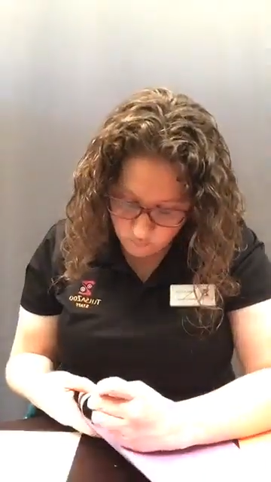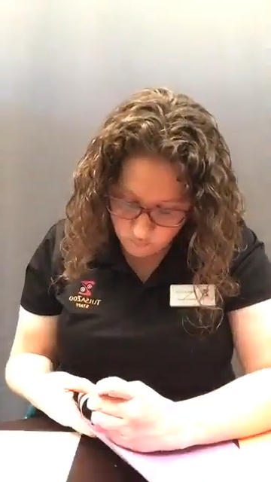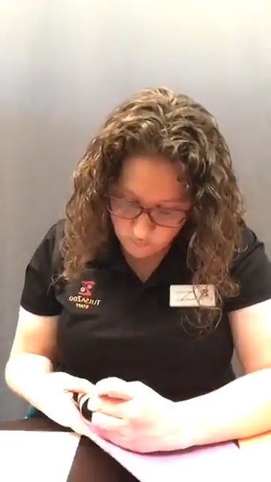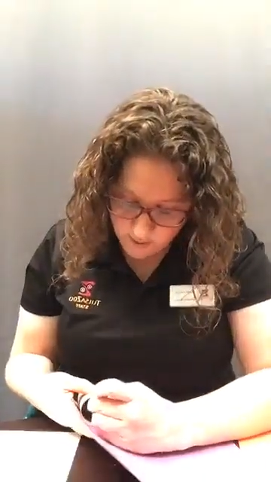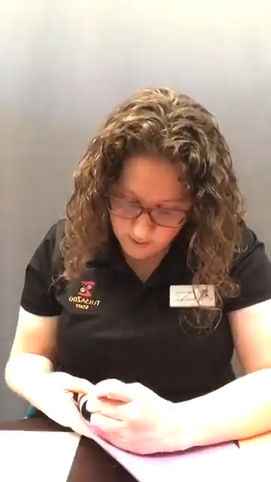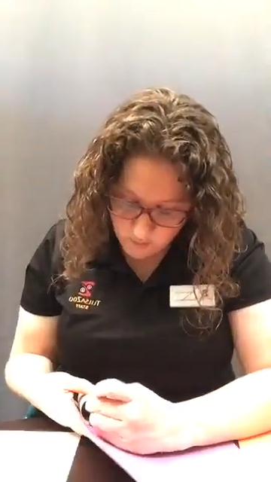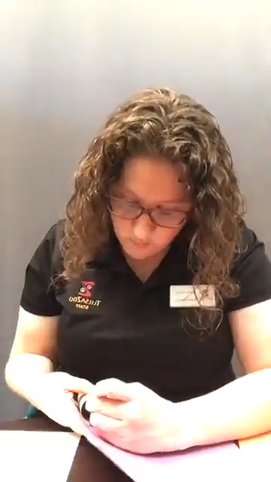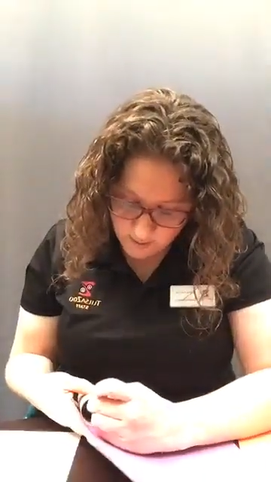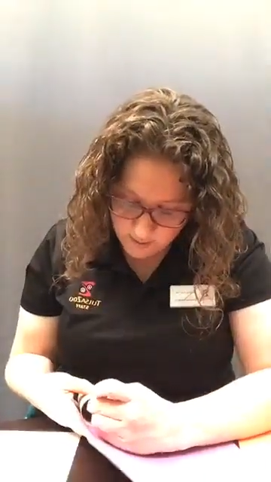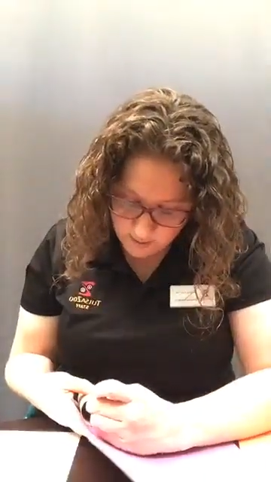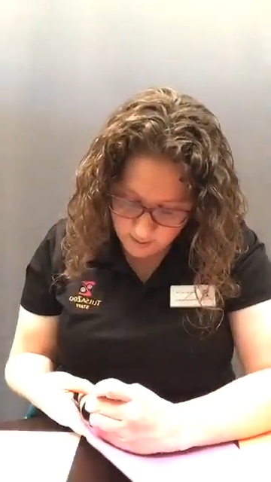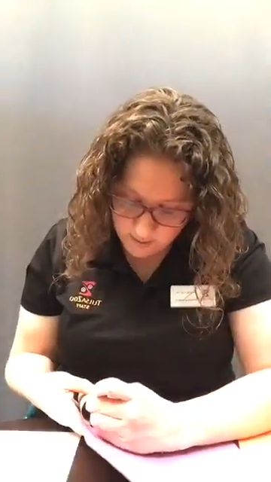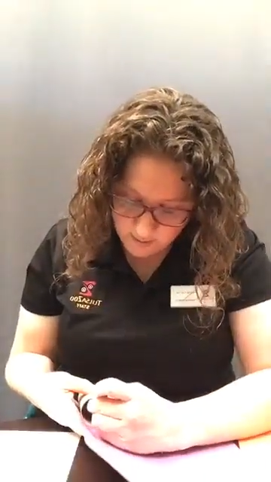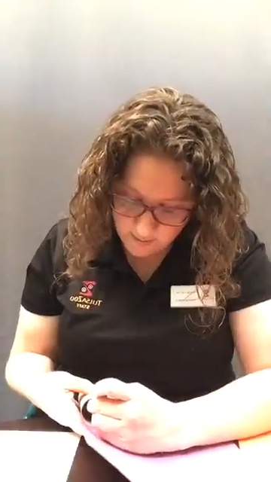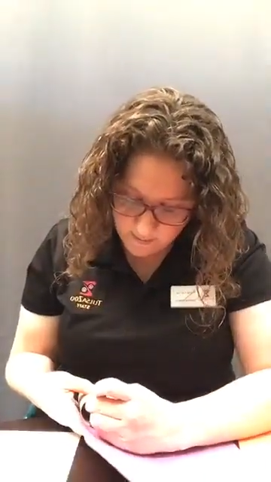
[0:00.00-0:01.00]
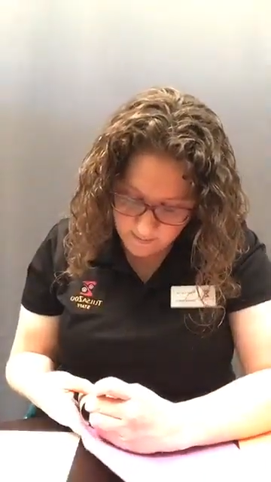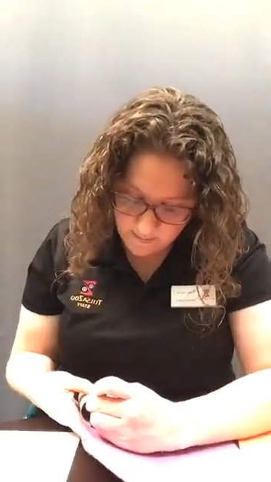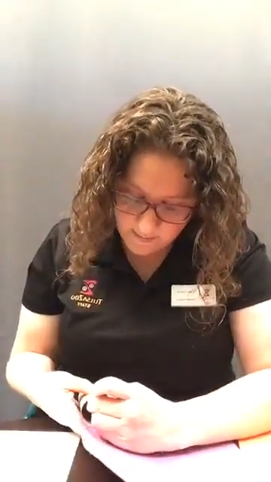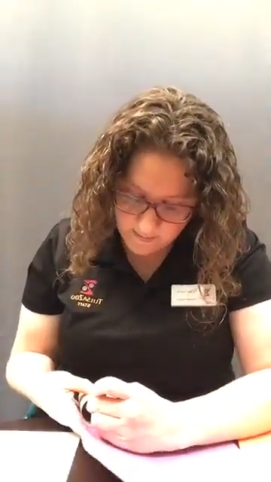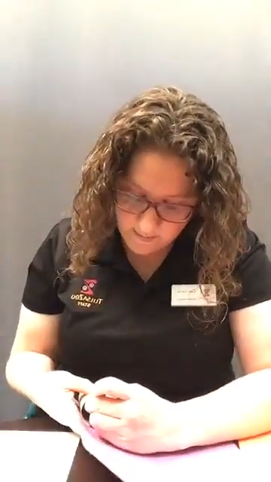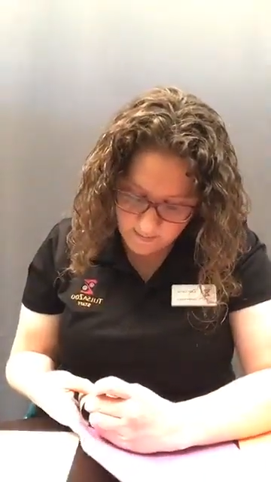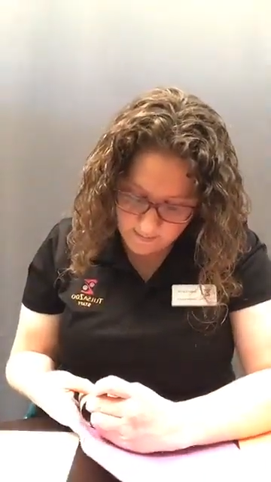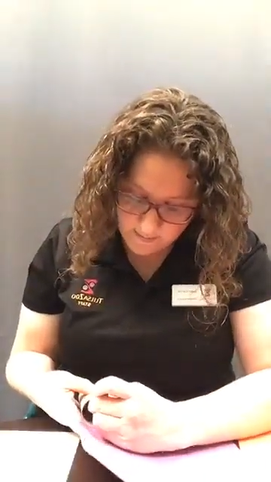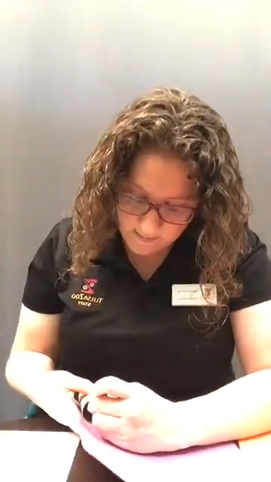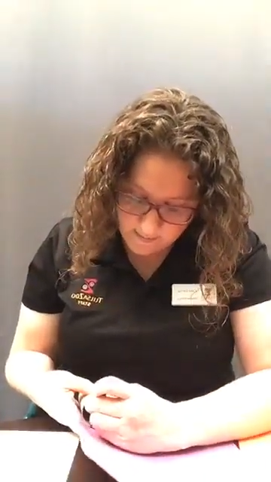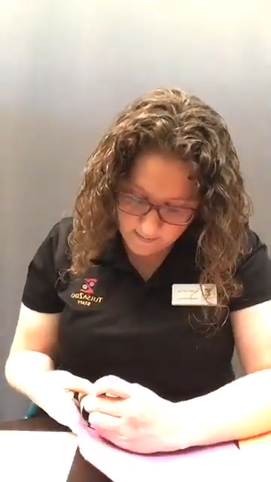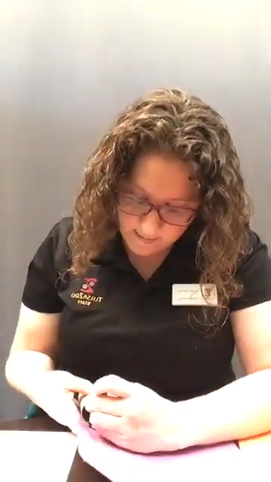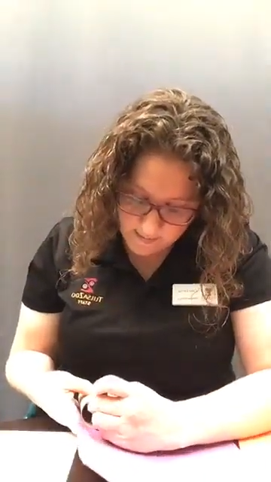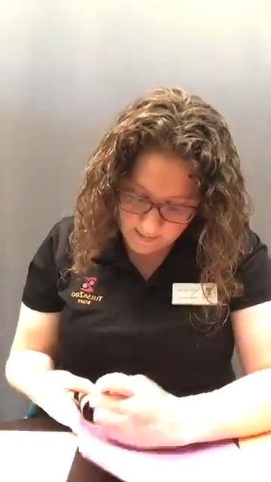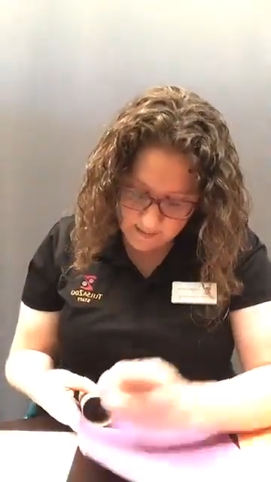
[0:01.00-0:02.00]
right where
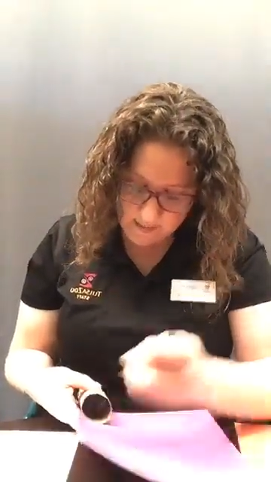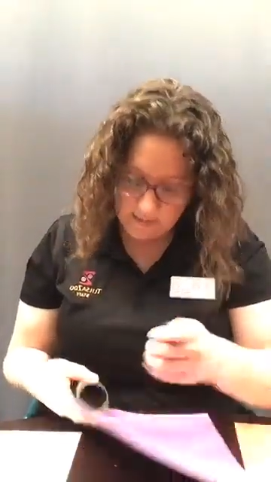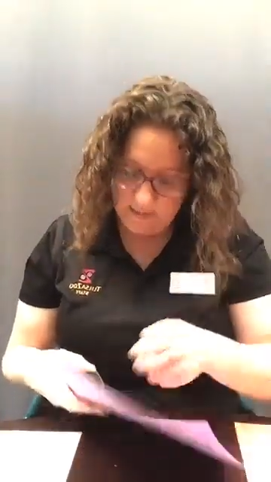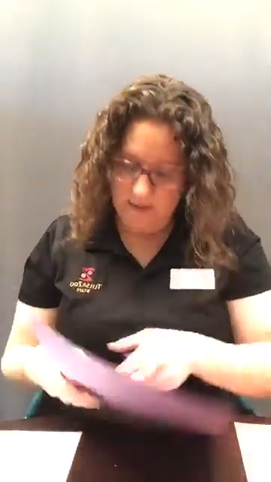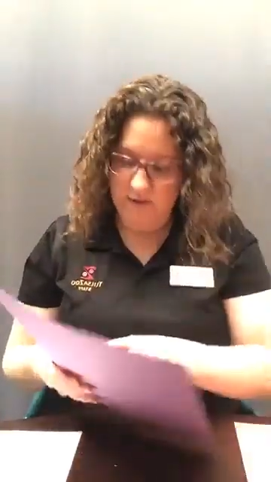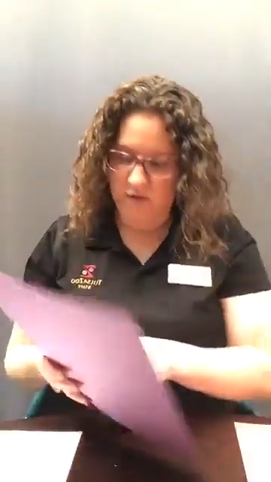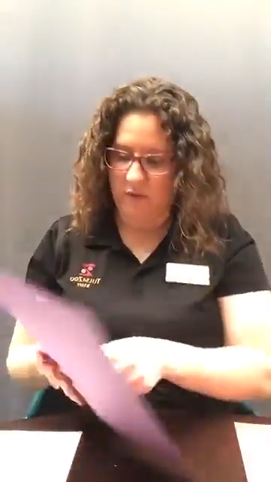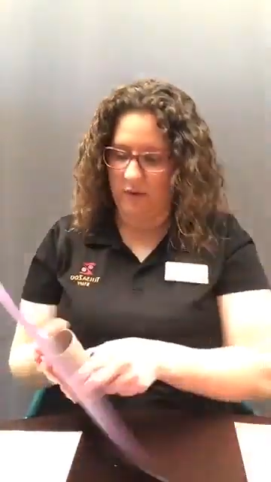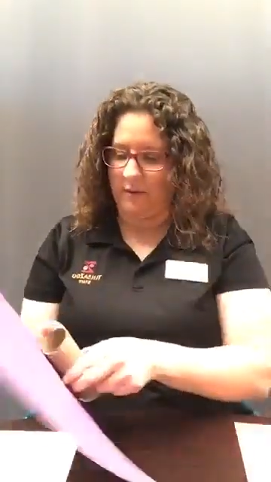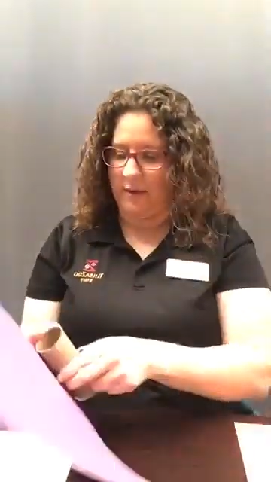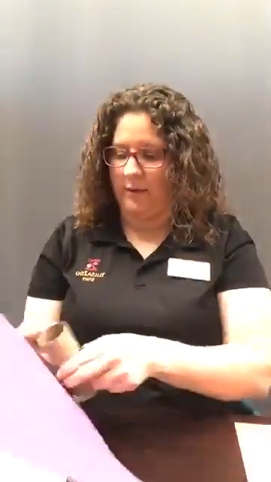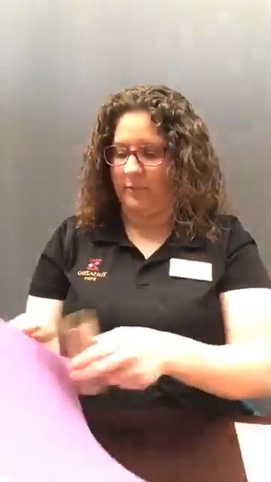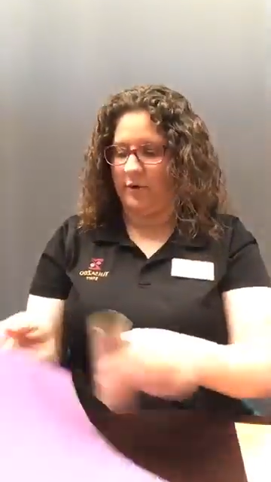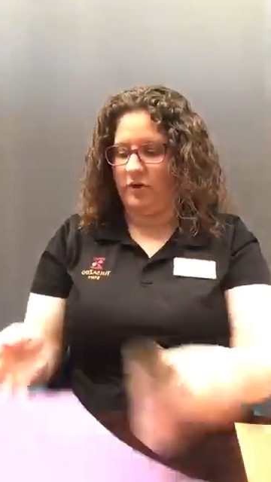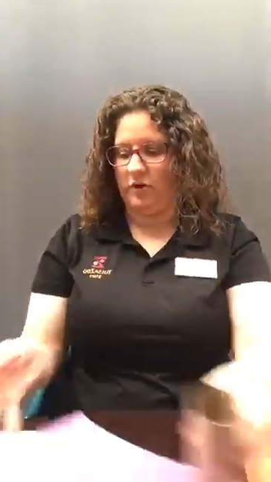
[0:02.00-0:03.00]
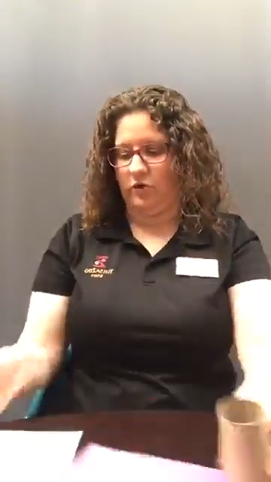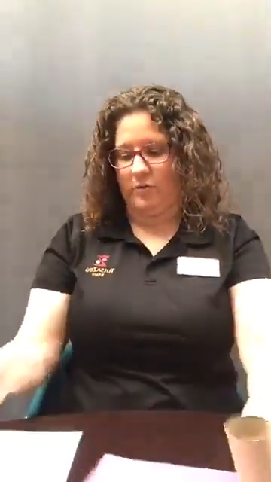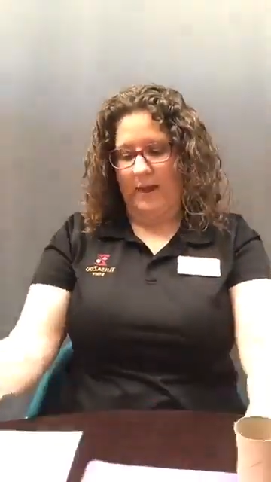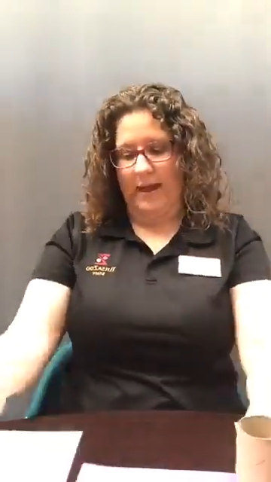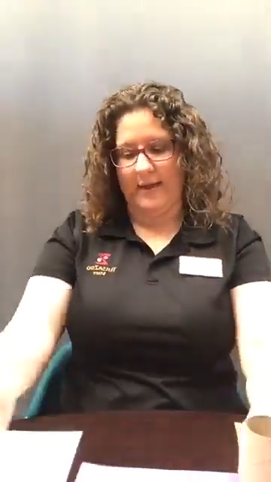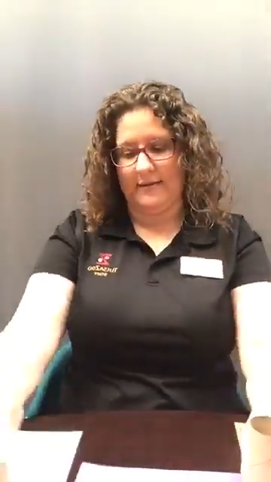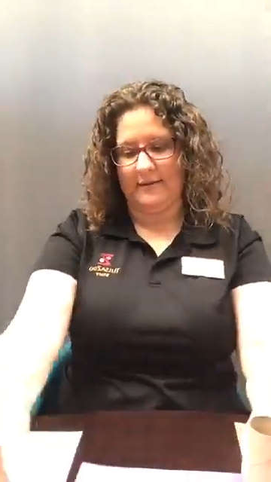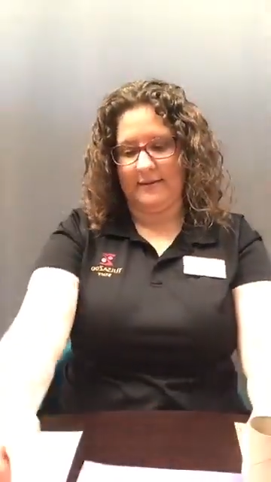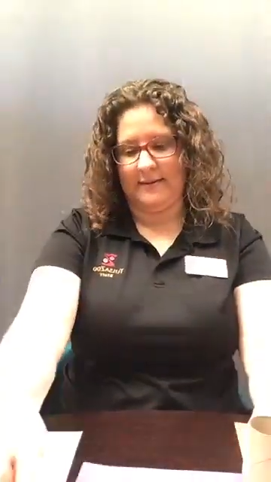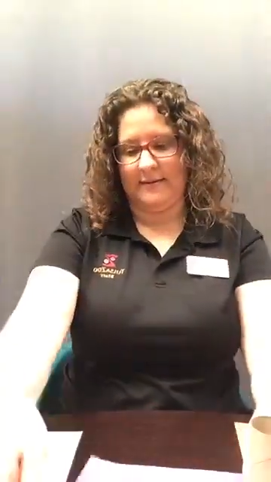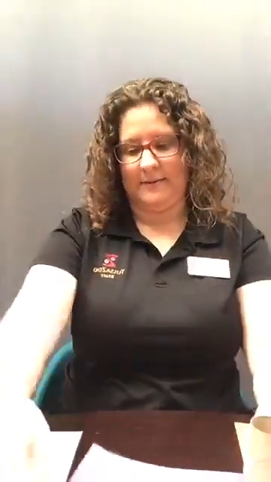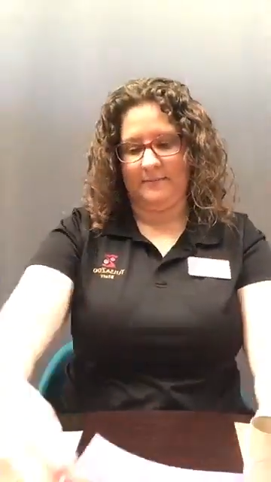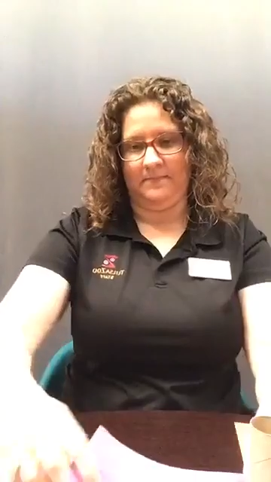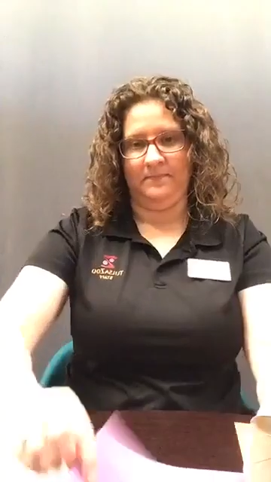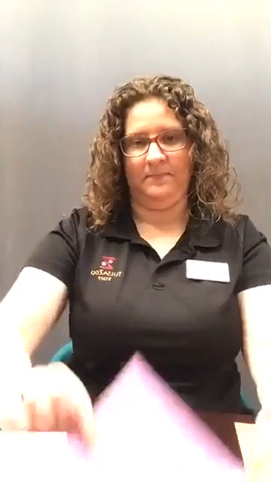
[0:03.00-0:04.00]
the toilet paper tube ends.